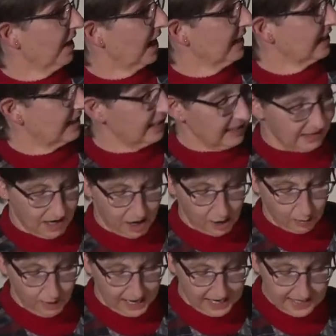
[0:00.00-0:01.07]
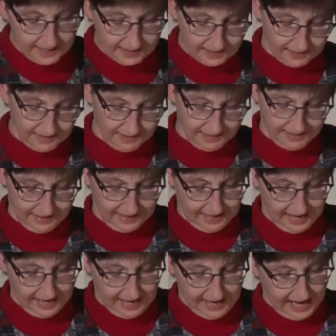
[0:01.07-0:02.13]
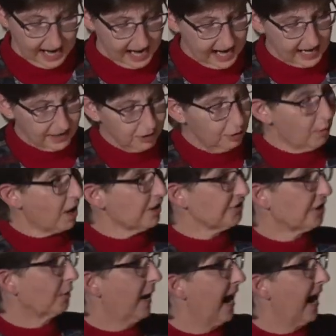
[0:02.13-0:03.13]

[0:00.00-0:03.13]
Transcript: 1908. And you also